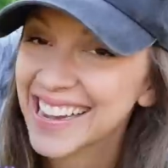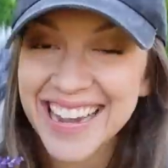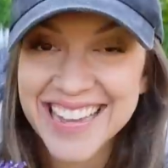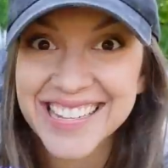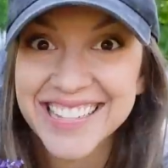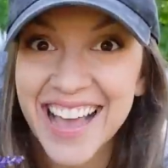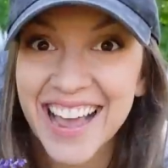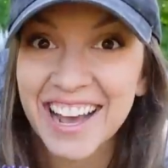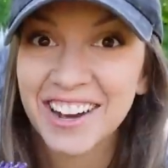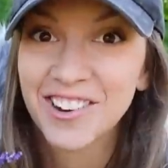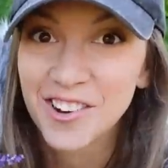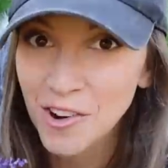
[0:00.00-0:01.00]
Isn't that
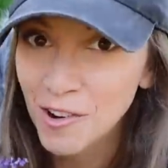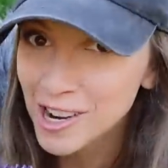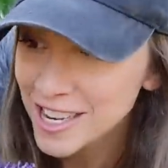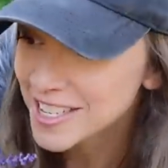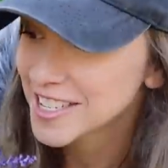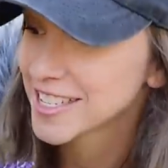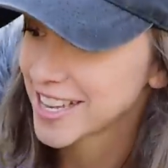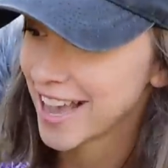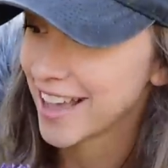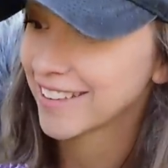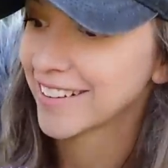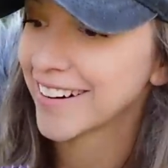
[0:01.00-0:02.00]
a gorgeous
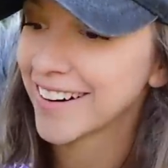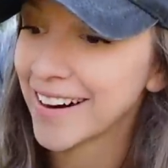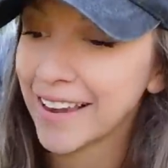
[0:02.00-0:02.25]
color?